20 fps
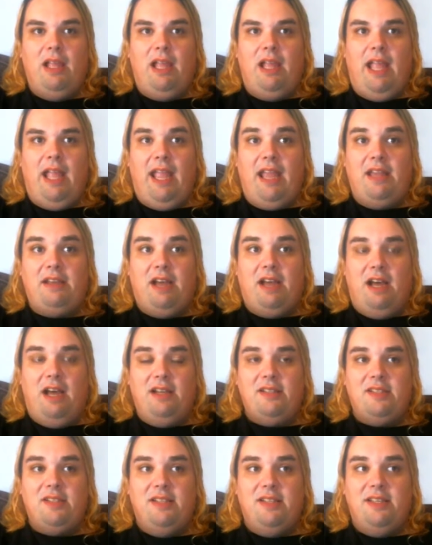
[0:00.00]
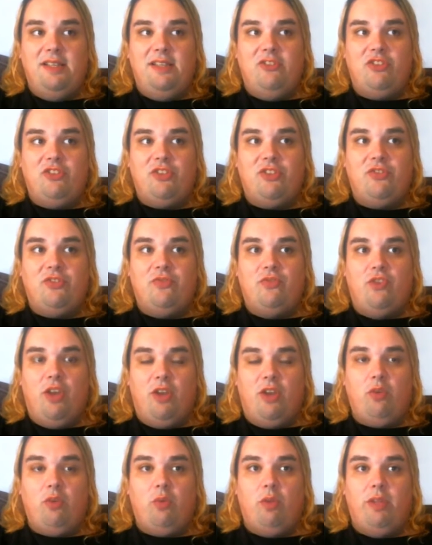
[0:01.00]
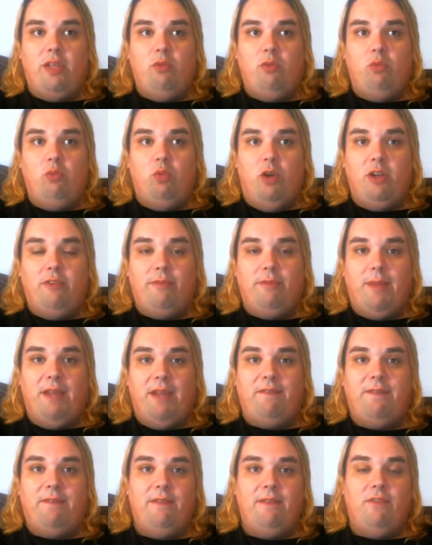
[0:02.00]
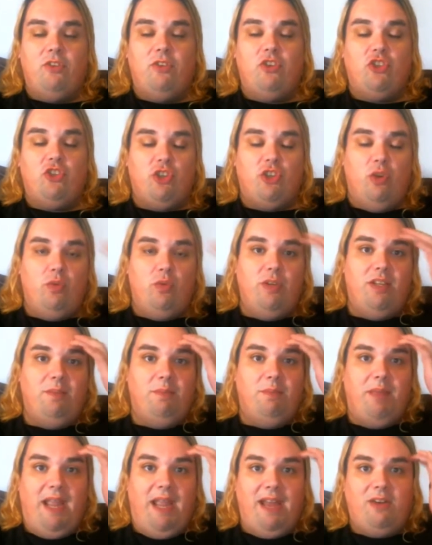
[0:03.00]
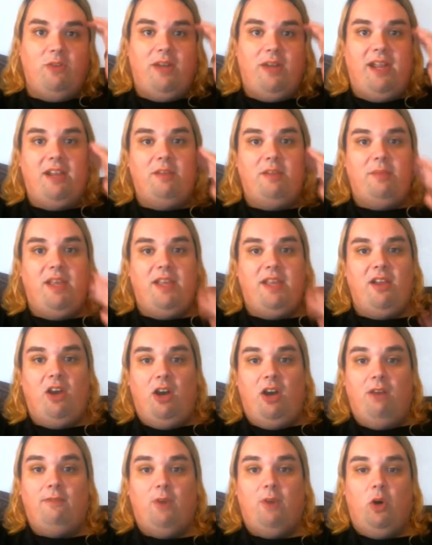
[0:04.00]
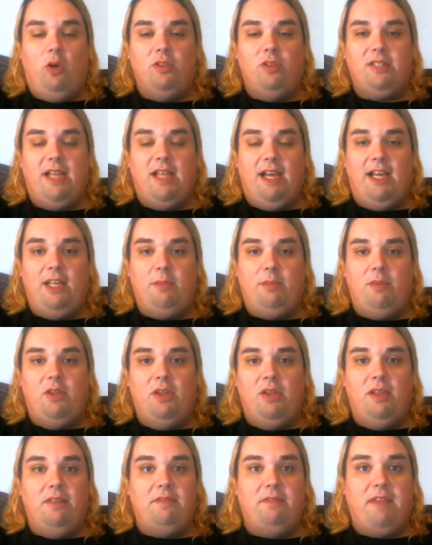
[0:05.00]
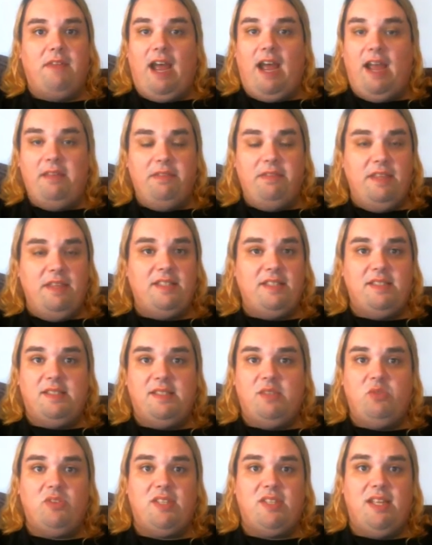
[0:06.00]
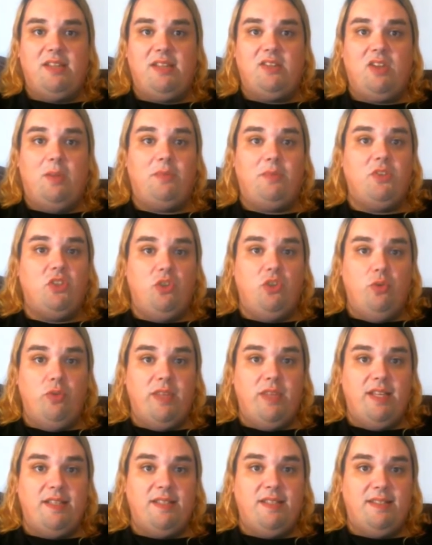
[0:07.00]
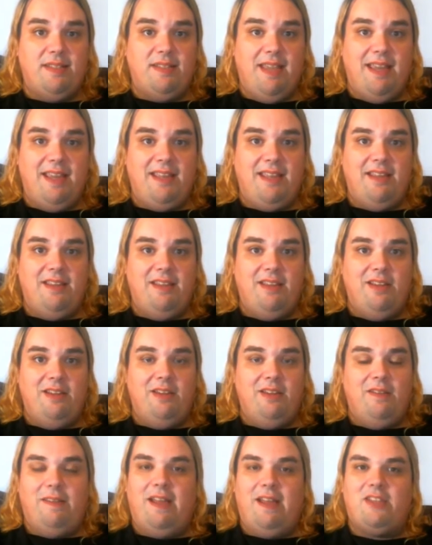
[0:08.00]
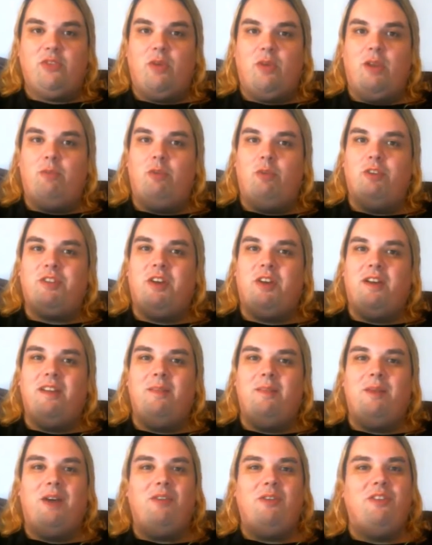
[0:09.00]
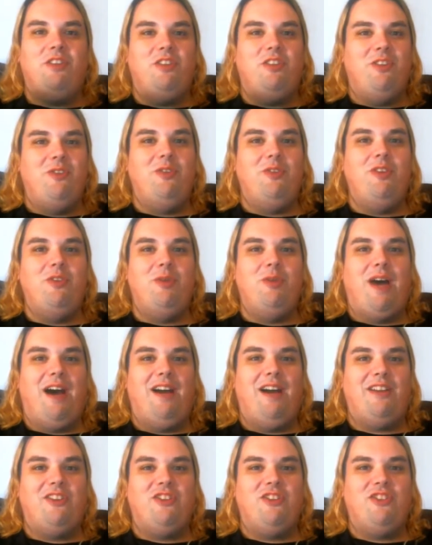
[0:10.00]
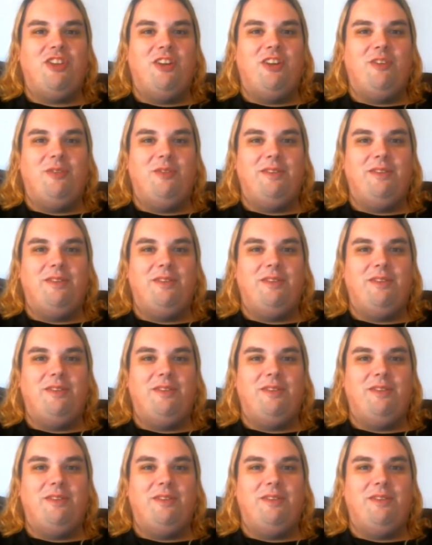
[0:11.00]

and honestly, just generally one of my favorite shonen battle anime of all time that I think still stands up to this day. That's right, we're talking about Yu Yu Hakusho.